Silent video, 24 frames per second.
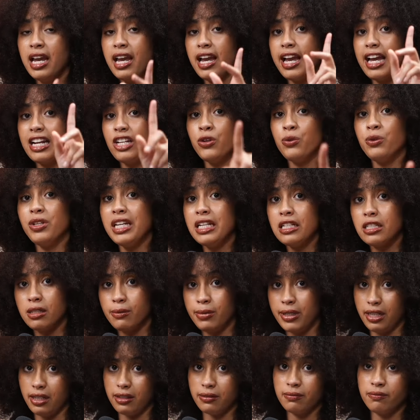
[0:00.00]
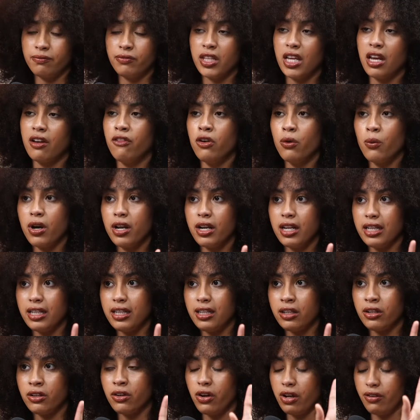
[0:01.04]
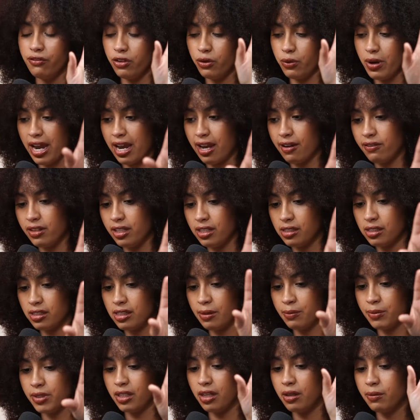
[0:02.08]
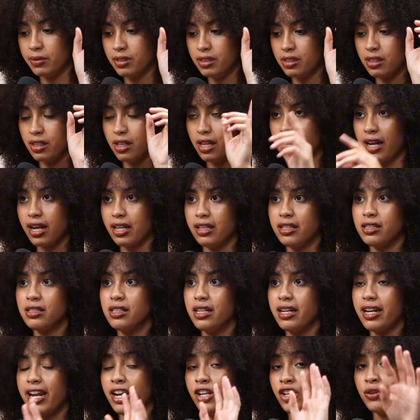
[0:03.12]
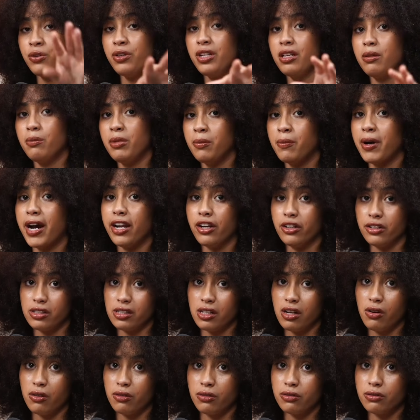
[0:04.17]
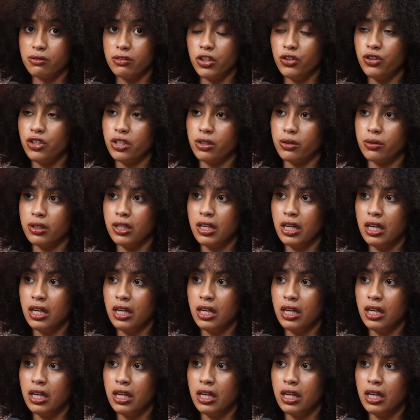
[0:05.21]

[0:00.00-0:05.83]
and you need to be if you want to heal and you have these symptoms like i listed today you need to be by yourself you do